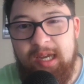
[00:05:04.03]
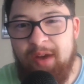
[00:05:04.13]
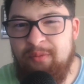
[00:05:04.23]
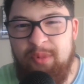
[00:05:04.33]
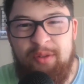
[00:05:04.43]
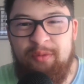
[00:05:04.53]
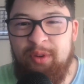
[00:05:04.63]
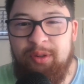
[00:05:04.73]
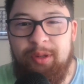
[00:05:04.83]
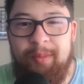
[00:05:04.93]
Haven't been
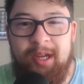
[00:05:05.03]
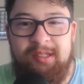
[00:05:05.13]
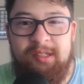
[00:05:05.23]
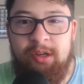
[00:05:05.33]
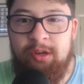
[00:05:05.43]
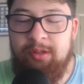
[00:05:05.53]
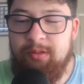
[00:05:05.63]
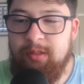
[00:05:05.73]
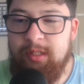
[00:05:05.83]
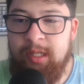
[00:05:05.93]
feeling the best, so
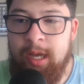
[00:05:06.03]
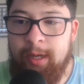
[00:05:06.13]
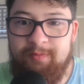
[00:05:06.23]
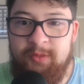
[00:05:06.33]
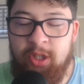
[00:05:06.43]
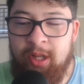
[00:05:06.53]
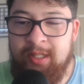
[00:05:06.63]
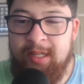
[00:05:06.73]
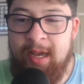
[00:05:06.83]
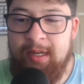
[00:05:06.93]
yeah. So
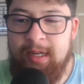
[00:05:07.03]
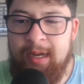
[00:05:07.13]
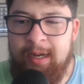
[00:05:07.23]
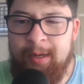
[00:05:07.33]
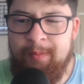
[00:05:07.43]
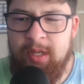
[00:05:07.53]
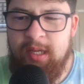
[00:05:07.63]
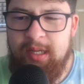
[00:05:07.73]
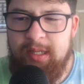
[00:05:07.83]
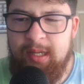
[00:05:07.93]
that's that.
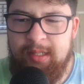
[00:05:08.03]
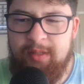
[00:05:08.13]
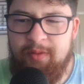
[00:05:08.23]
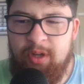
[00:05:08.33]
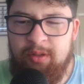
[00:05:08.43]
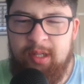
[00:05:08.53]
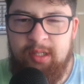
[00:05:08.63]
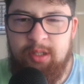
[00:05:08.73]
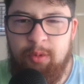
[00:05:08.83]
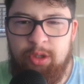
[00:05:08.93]
Yeah, that's the video.
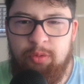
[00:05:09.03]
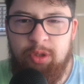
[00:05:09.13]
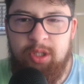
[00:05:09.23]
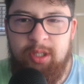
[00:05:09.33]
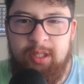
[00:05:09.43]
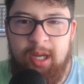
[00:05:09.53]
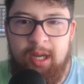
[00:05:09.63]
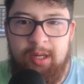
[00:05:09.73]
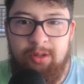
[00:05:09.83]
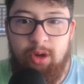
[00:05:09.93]
Thanks so much for watching,
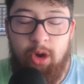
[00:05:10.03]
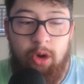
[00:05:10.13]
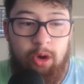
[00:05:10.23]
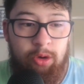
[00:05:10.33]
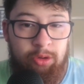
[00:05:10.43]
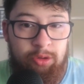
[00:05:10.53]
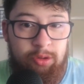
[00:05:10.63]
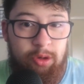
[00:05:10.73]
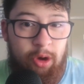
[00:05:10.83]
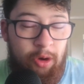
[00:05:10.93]
and
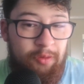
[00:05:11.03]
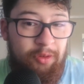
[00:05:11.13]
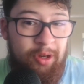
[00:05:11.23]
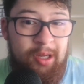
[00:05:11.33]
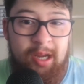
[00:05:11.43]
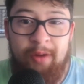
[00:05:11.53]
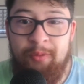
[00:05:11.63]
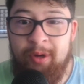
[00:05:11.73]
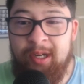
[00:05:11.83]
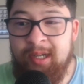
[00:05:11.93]
hopefully
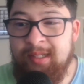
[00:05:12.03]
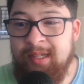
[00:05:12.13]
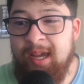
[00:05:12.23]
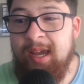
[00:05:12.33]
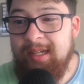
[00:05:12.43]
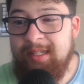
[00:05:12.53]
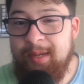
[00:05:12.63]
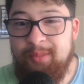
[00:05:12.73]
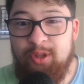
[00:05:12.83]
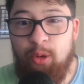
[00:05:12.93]
everybody gets their
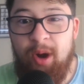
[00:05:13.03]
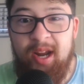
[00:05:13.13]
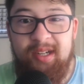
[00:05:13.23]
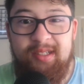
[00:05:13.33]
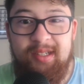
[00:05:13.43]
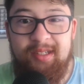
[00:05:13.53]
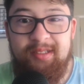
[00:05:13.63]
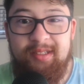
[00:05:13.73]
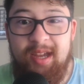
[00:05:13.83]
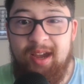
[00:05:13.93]
tips correct,
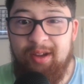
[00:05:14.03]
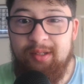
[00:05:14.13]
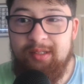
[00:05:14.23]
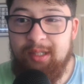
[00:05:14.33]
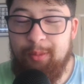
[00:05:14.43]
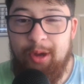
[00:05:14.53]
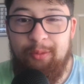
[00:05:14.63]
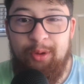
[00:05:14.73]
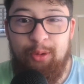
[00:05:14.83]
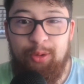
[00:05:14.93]
and yeah, somehow
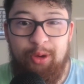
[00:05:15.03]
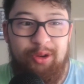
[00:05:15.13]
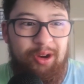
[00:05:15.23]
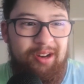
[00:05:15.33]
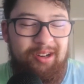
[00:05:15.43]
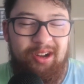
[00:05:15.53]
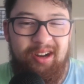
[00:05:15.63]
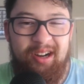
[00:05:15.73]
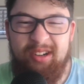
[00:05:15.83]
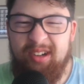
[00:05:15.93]
we all go 9-9.
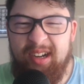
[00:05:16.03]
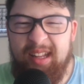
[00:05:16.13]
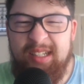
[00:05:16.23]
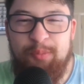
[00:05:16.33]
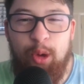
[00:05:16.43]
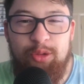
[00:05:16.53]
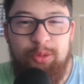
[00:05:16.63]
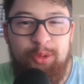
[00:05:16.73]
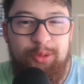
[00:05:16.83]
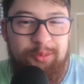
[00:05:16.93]
I don't know how that's
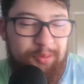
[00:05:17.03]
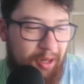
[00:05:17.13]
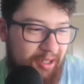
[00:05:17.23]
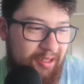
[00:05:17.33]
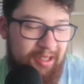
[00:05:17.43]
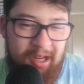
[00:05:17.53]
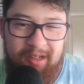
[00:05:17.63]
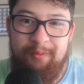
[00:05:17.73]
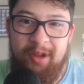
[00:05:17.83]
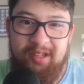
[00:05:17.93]
possible, but yeah,
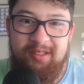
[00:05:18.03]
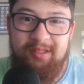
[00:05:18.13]
peace.